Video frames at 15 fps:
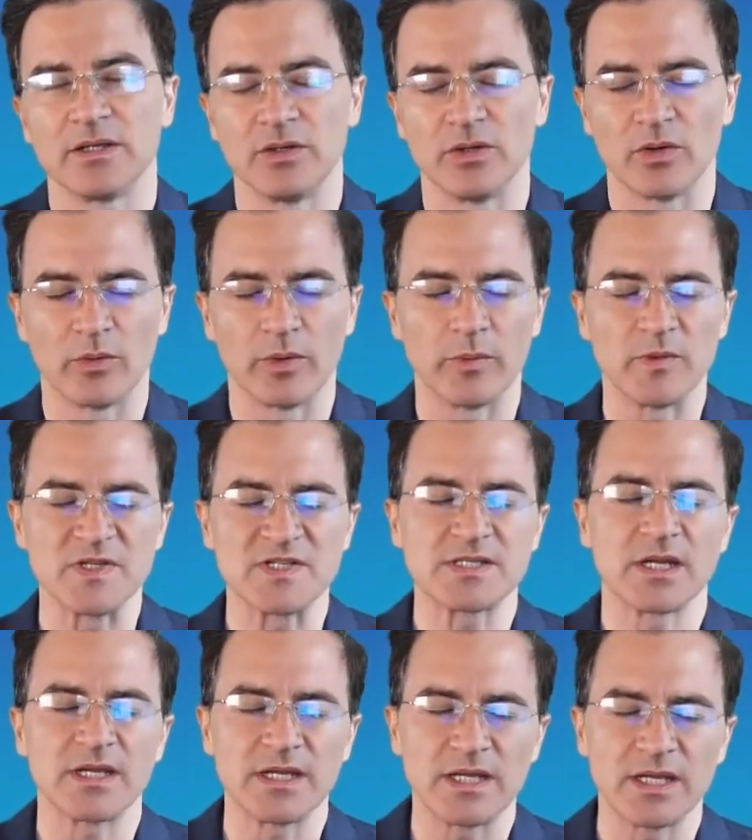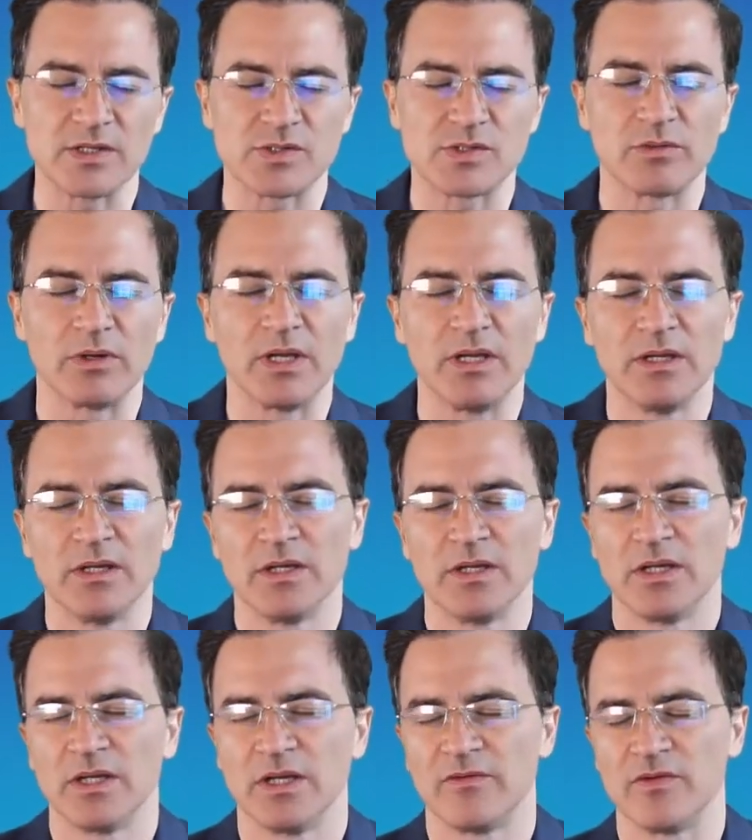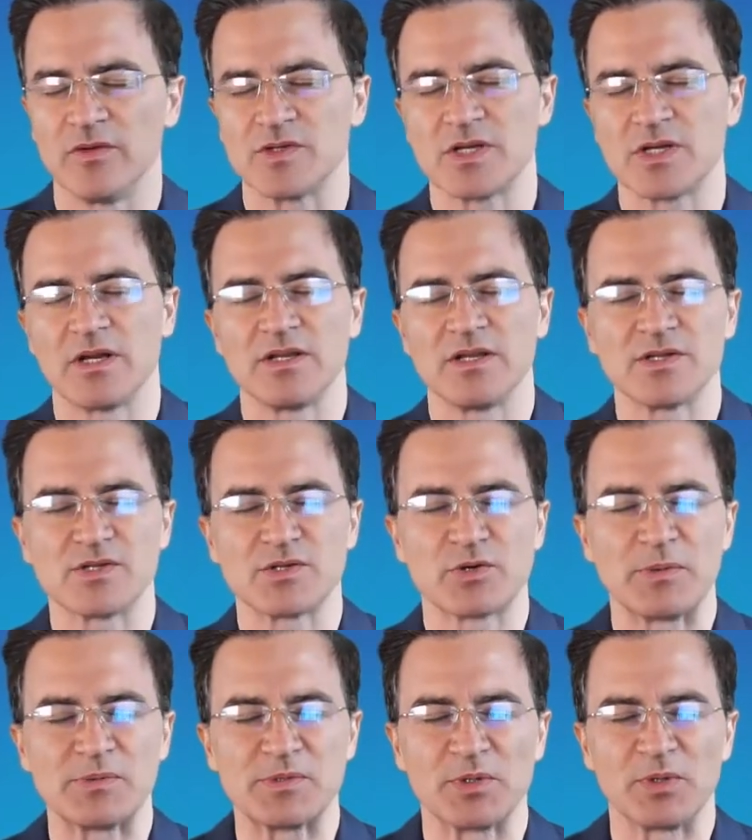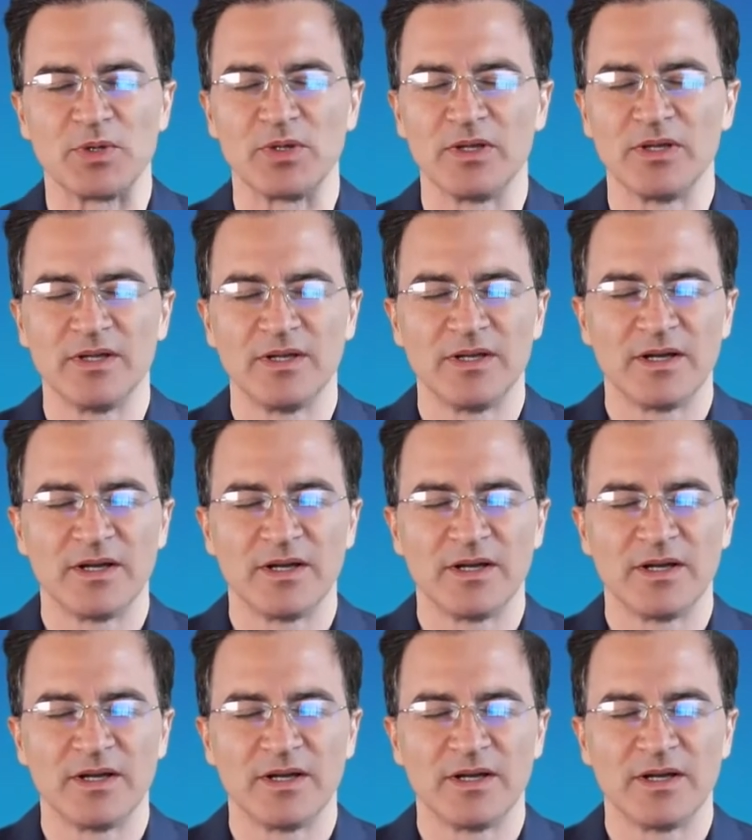You know, when we study history, if you study the scriptural